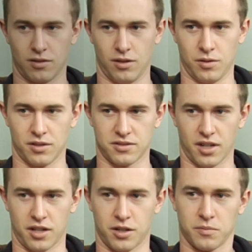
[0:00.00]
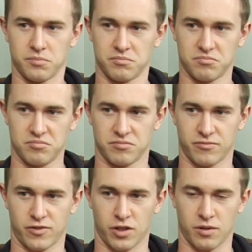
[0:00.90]
You can sign up
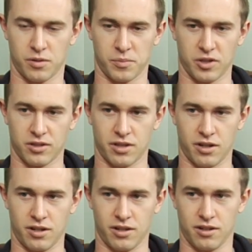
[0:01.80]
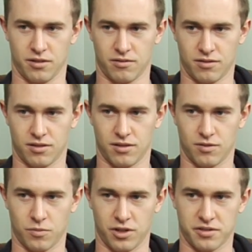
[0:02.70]
for the military
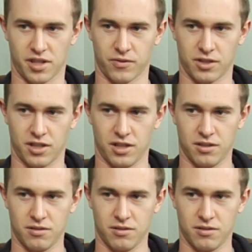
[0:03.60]
when you're 17,